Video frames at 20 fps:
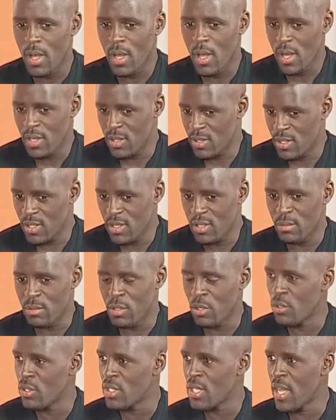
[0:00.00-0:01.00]
and see,
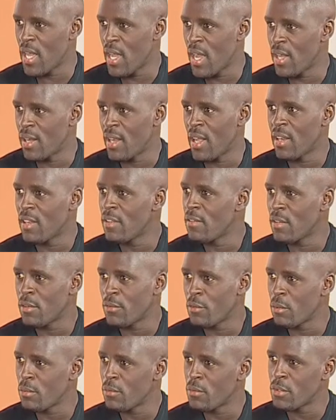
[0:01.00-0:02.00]
because I earn a living
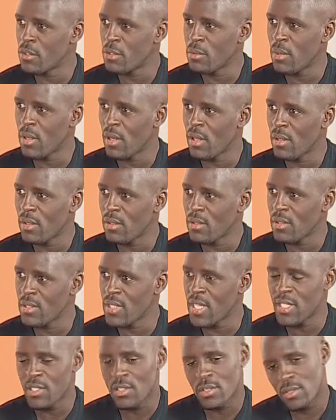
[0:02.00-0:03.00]
from football.
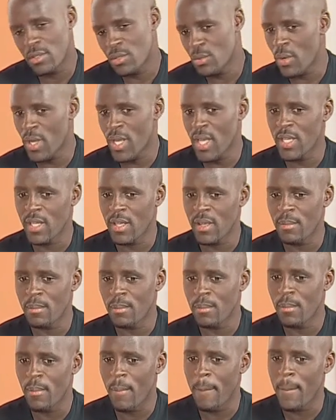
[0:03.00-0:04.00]
That's why I came
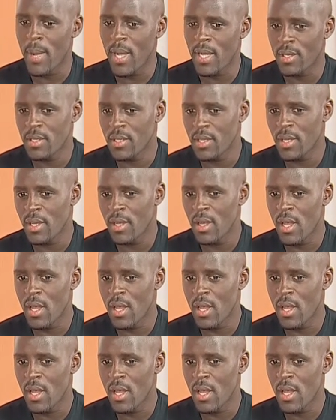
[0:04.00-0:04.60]
back here.